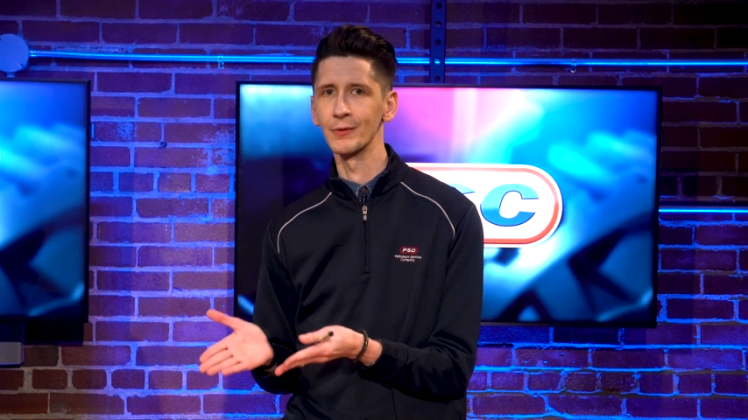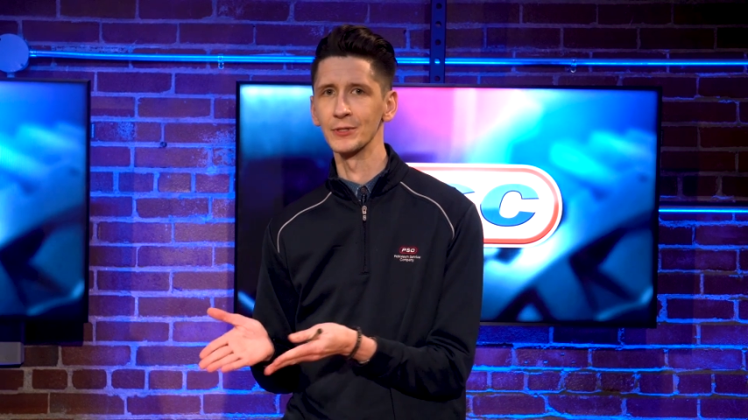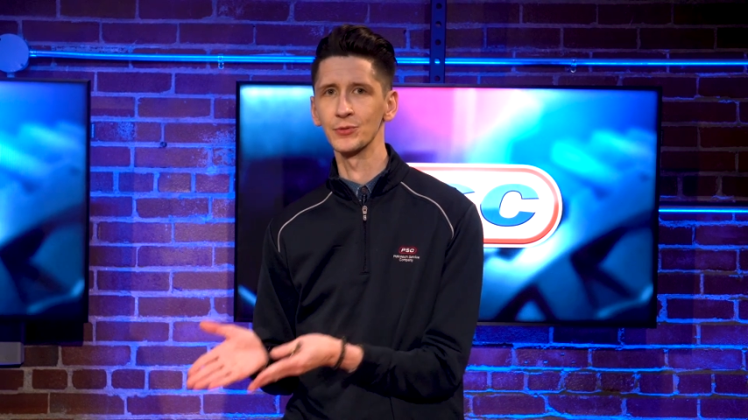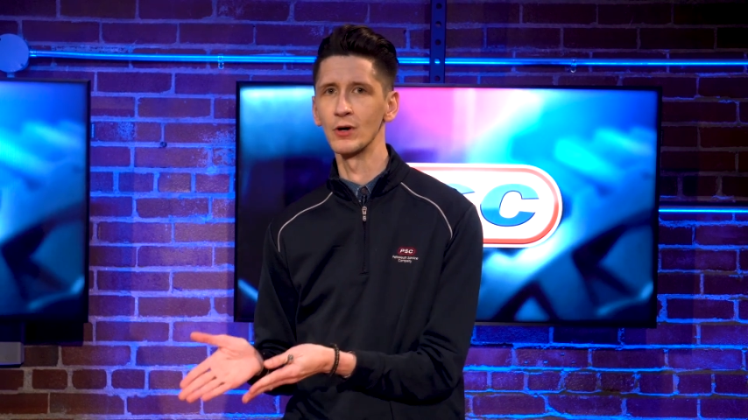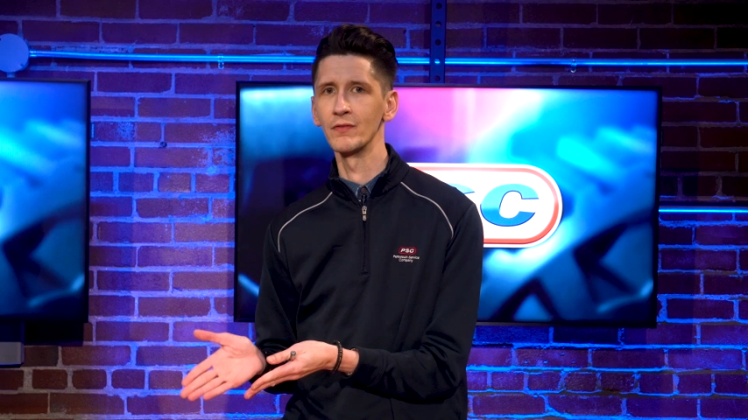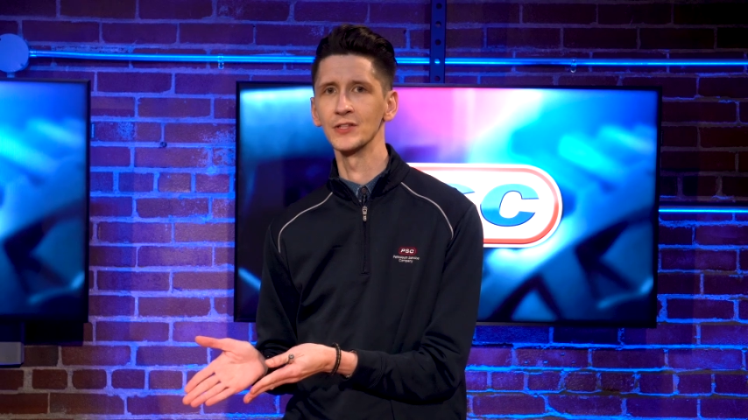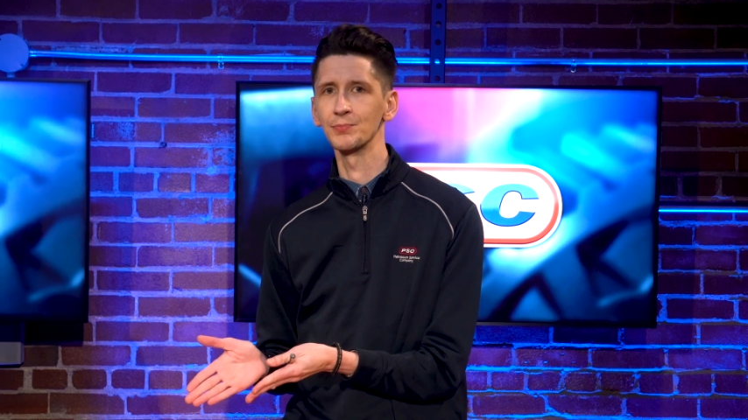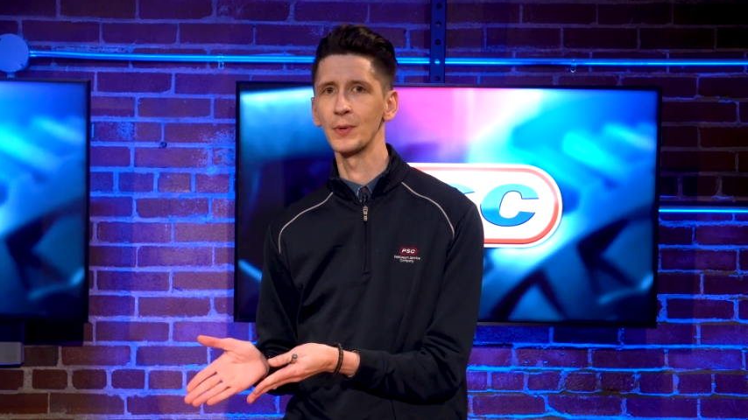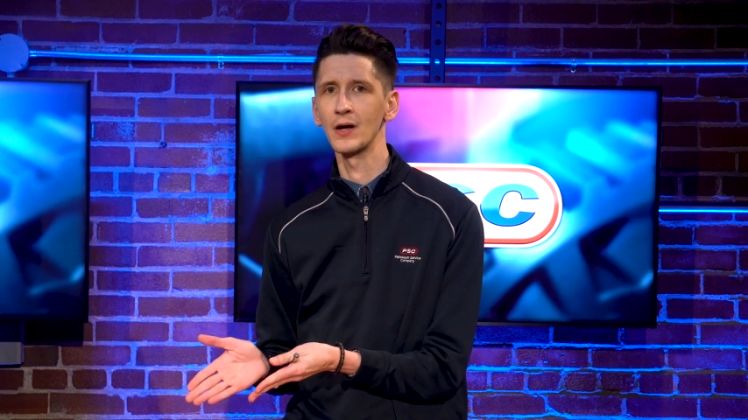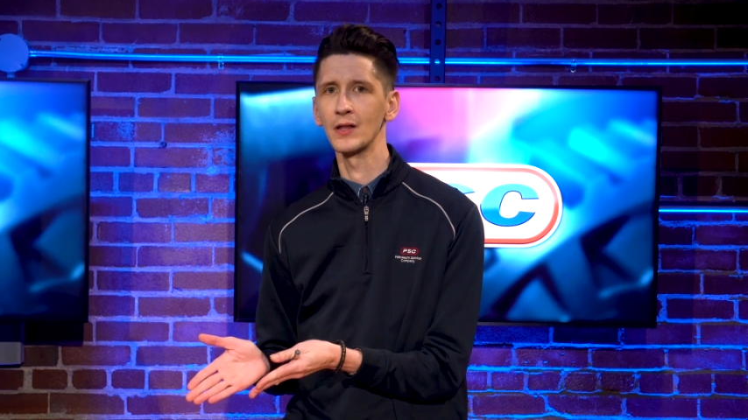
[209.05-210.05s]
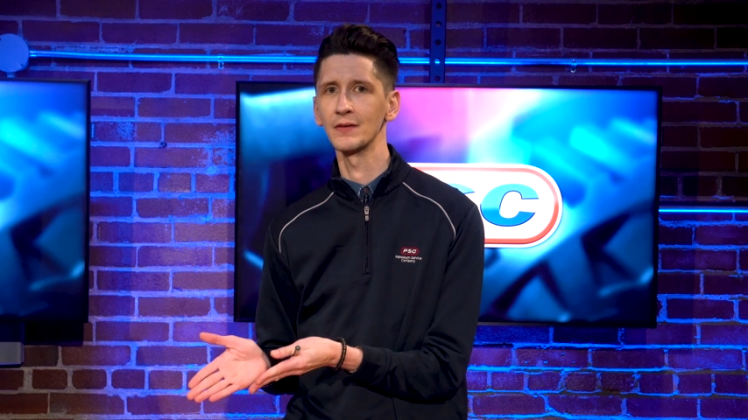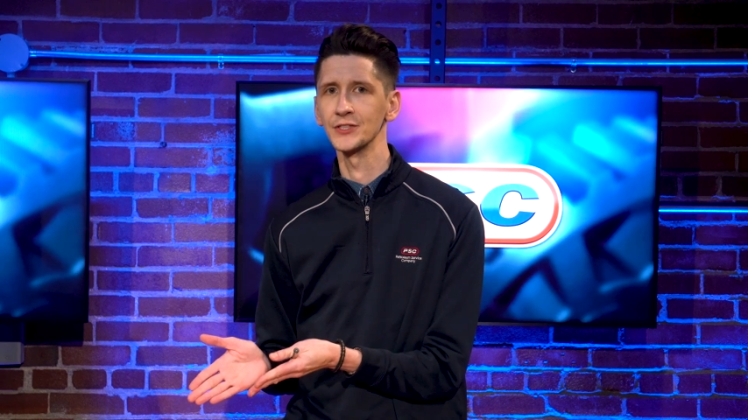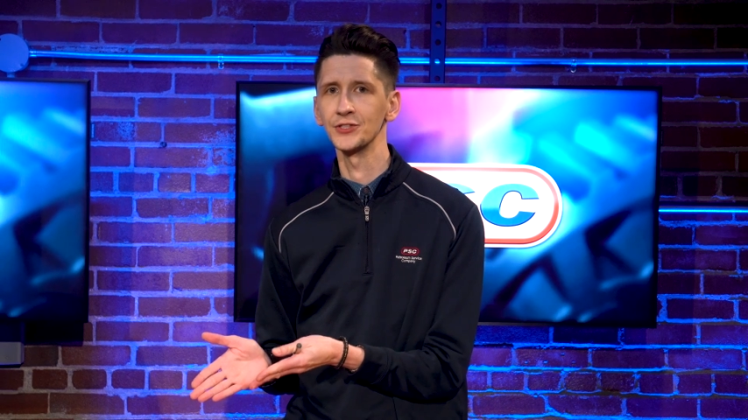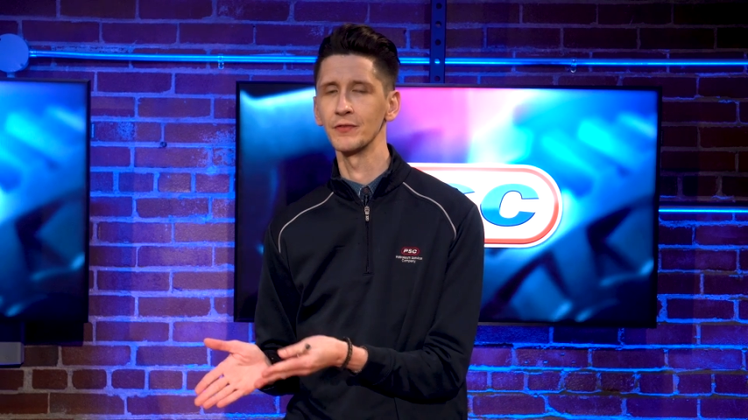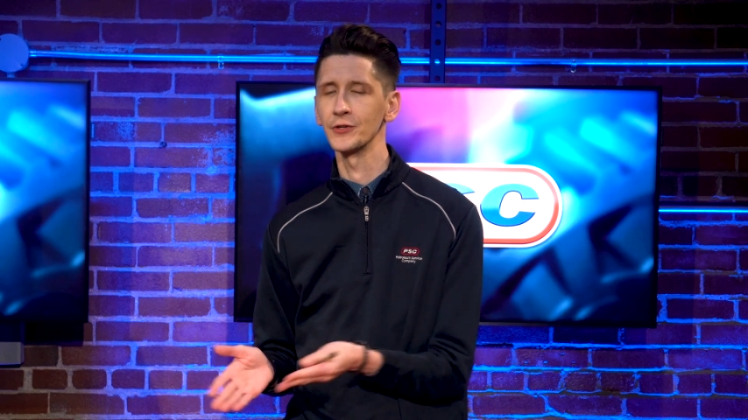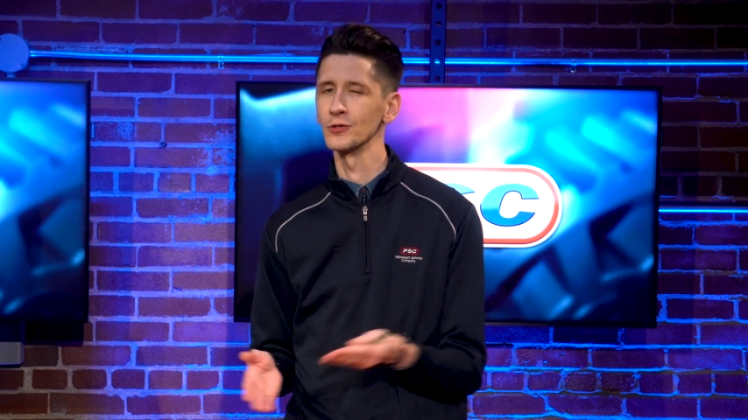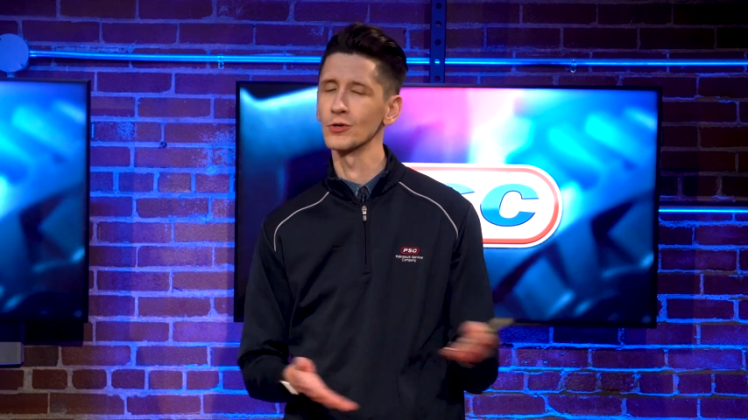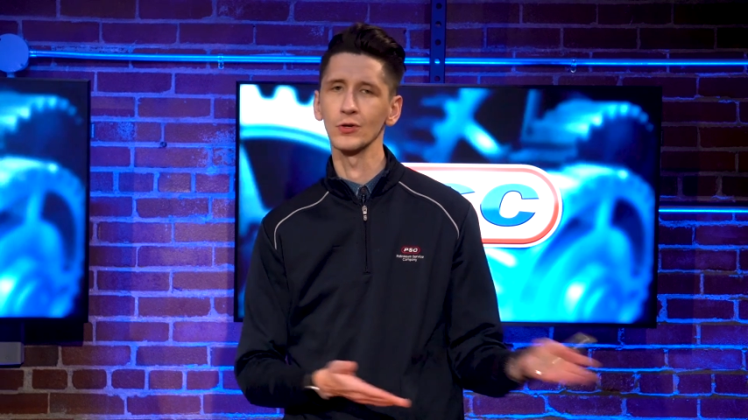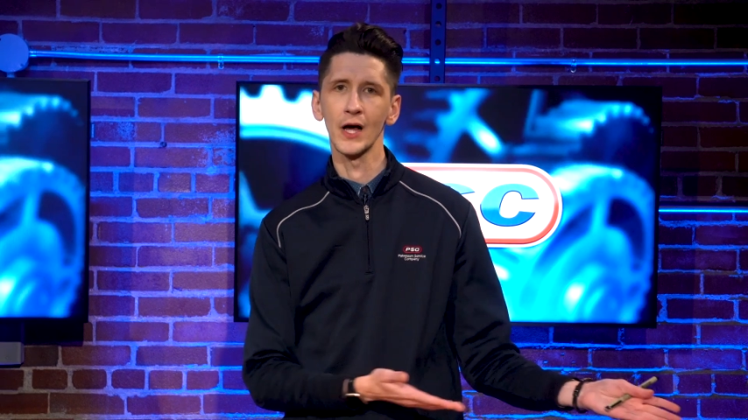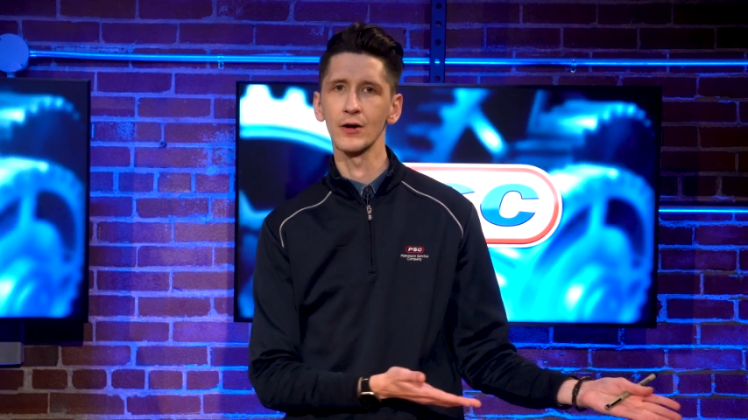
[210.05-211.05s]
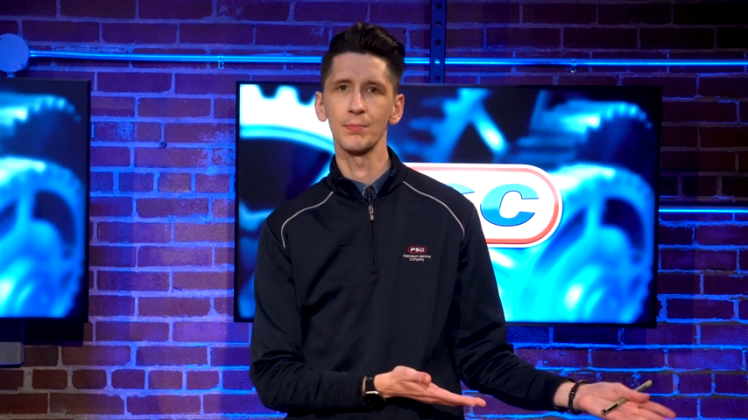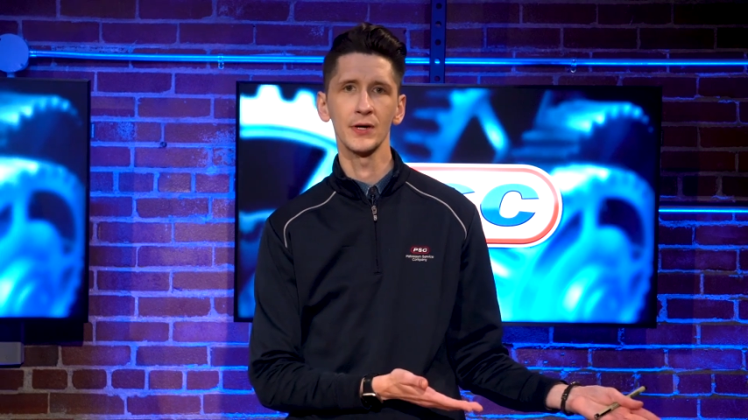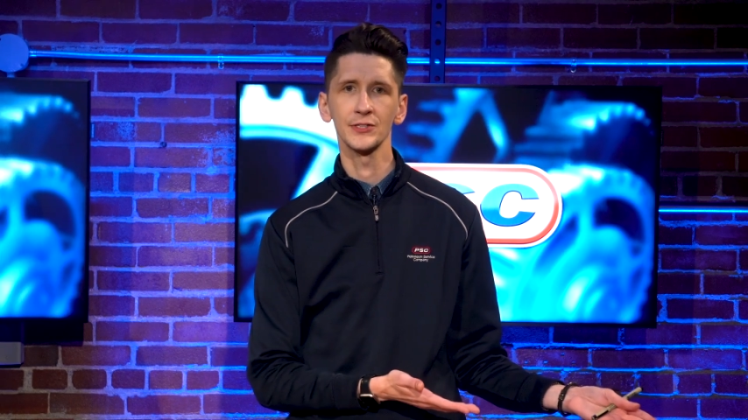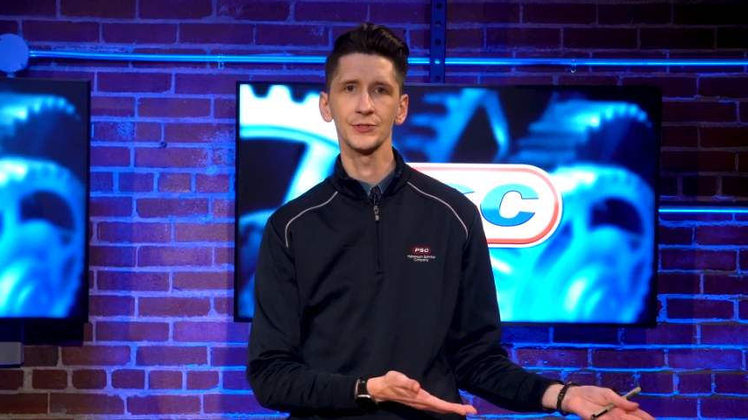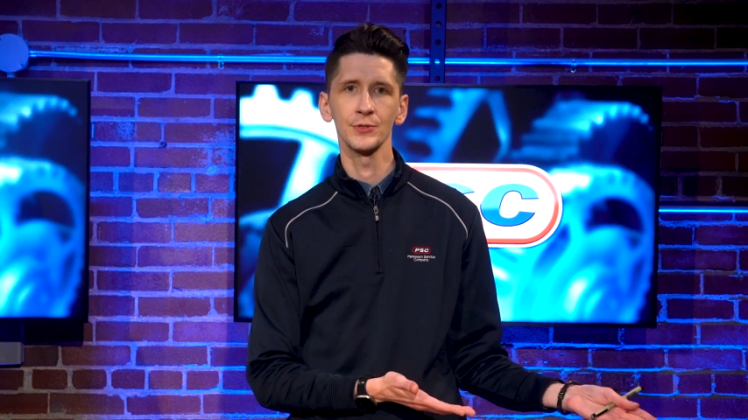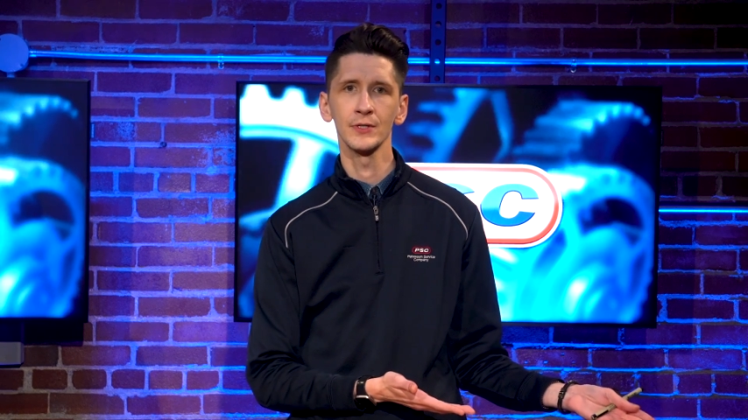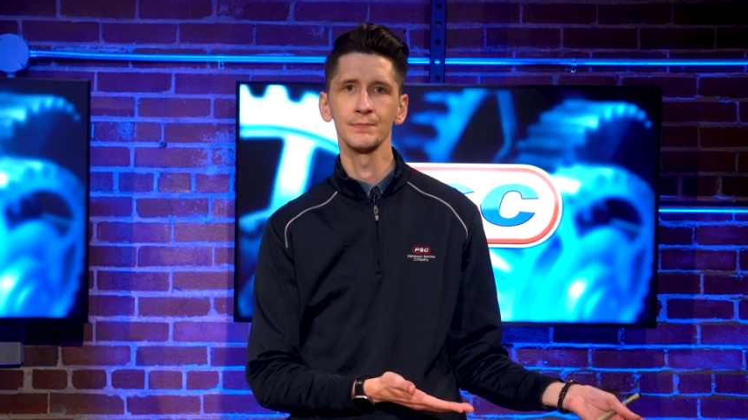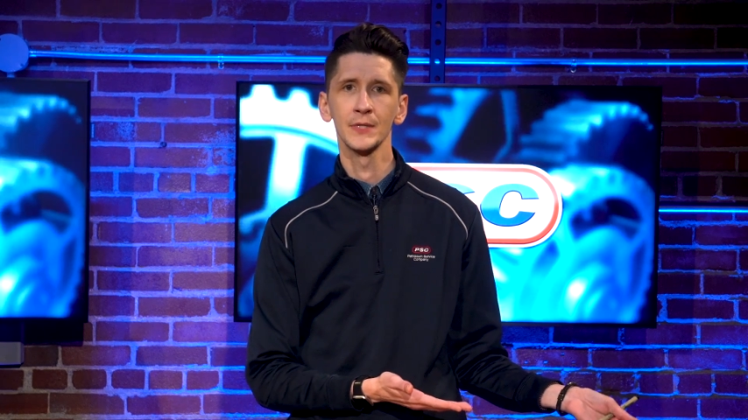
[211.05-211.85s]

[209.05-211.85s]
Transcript: from a twelve ounce bottle off the shelf at your local auto parts store.